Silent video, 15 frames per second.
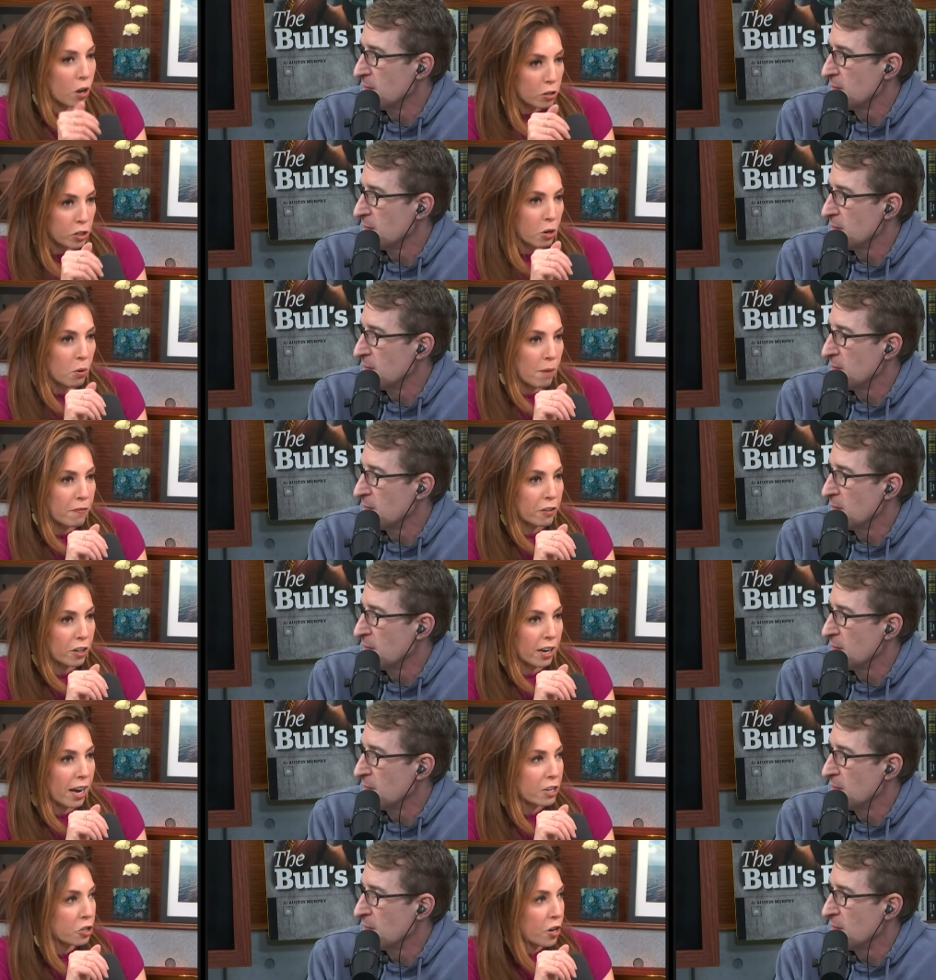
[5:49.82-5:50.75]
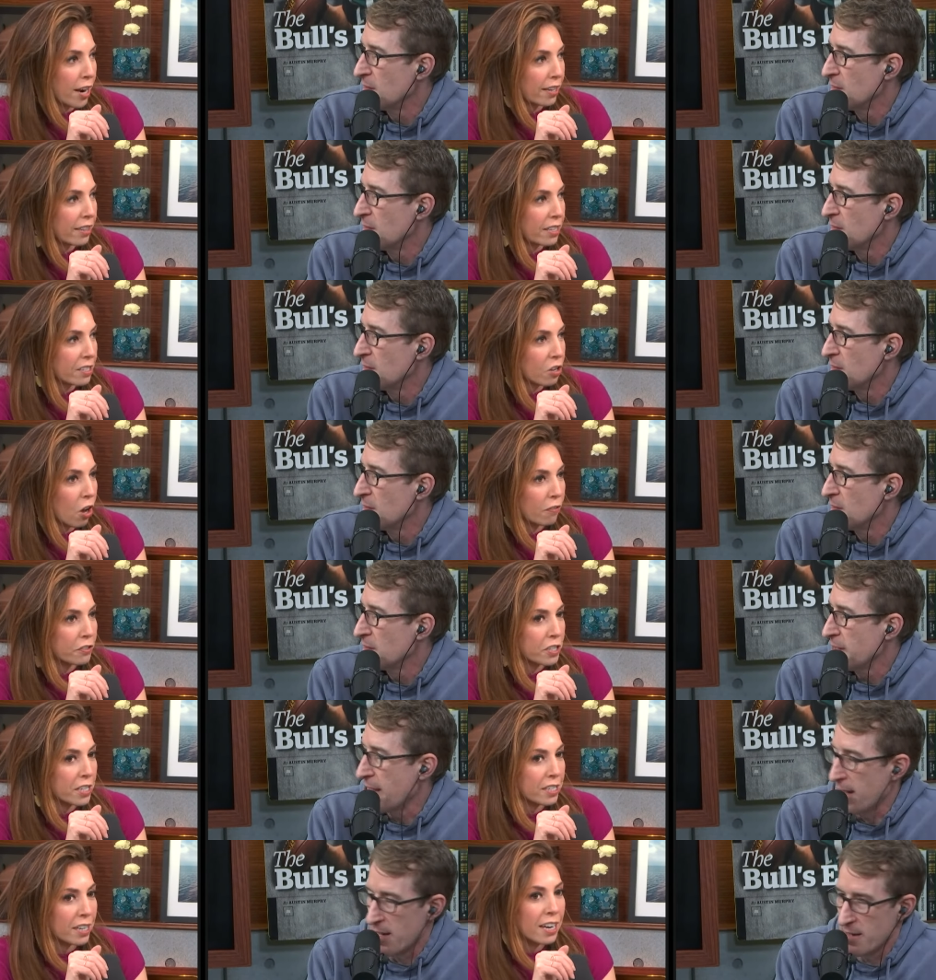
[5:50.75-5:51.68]
Speaker 1: also up for a contract this
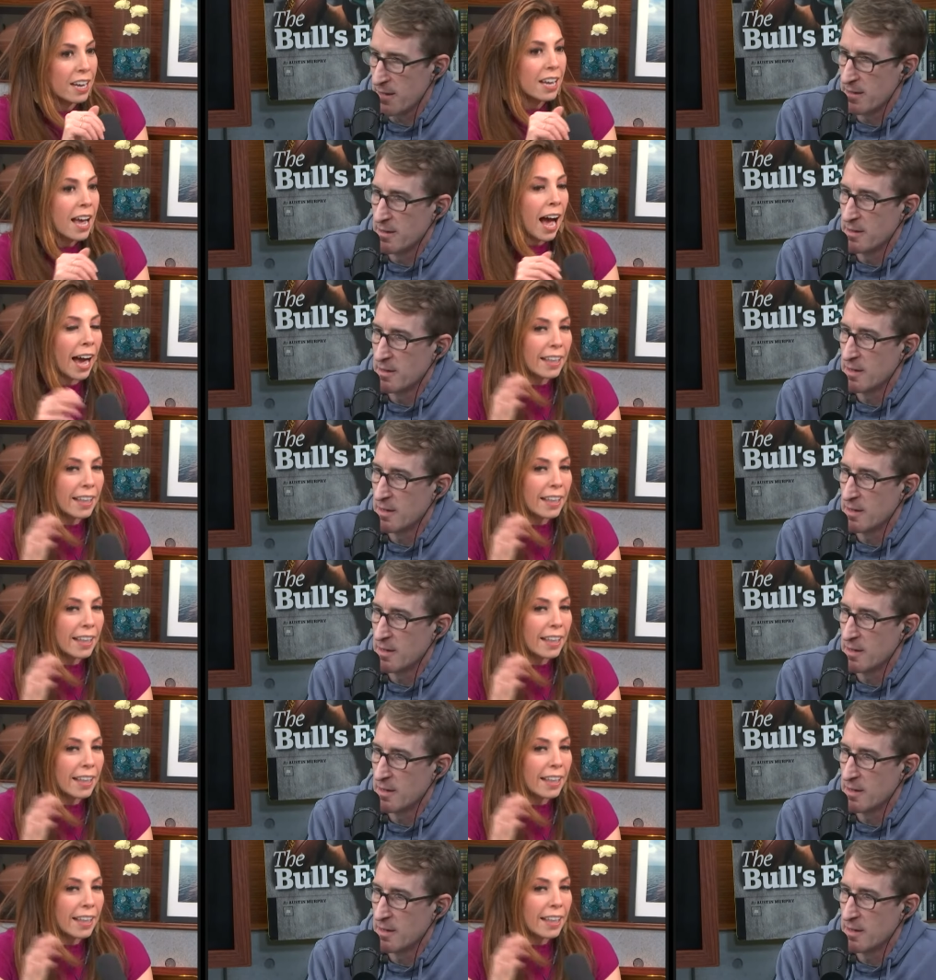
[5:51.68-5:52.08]
offseason. Yeah.